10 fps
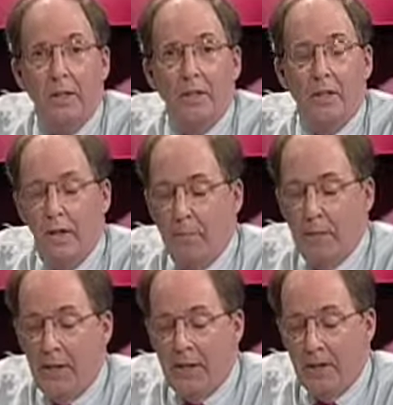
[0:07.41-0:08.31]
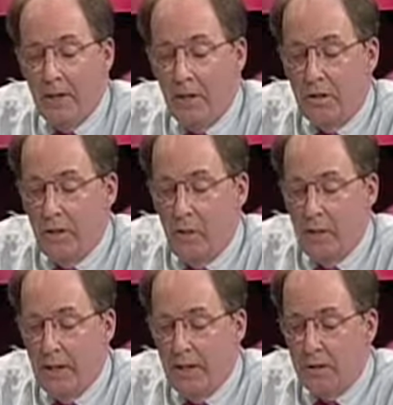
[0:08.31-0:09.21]
Tonight, my guest says, if
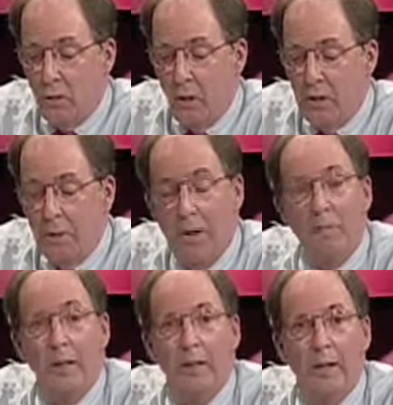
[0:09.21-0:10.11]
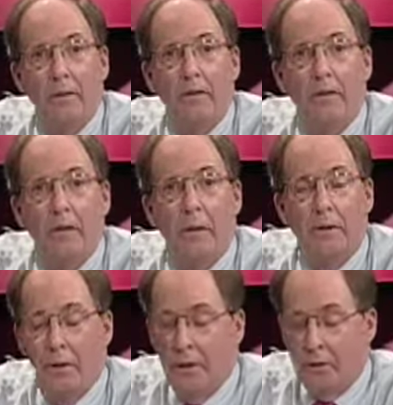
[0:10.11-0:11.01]
you've been asking, where's my bail,
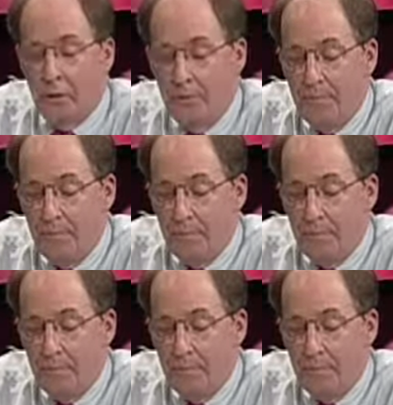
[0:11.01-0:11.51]
here it is.